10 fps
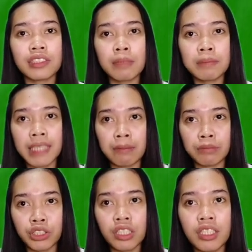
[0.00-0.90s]

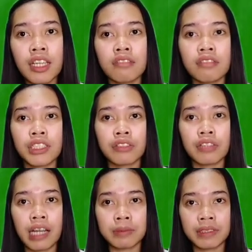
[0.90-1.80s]
subsumption
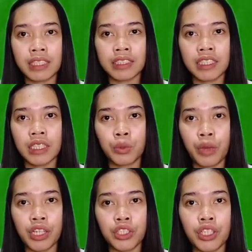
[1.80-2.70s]
describes the
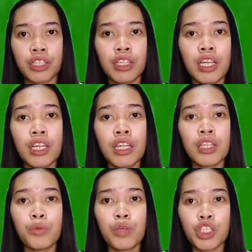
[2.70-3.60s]
situation
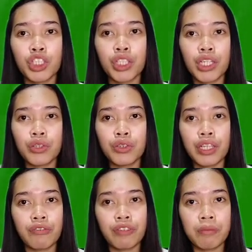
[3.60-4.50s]
in which the new
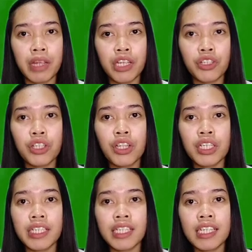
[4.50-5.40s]
information
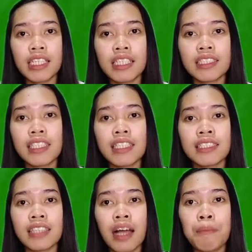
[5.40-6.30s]
learned is an
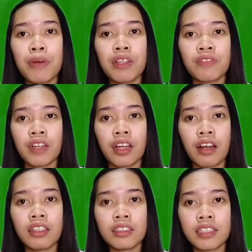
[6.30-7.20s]
example of a
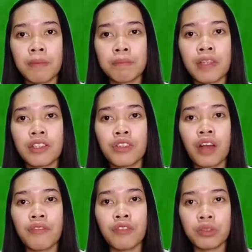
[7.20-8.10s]
concept that you
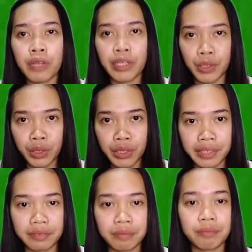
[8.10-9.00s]
have already learned.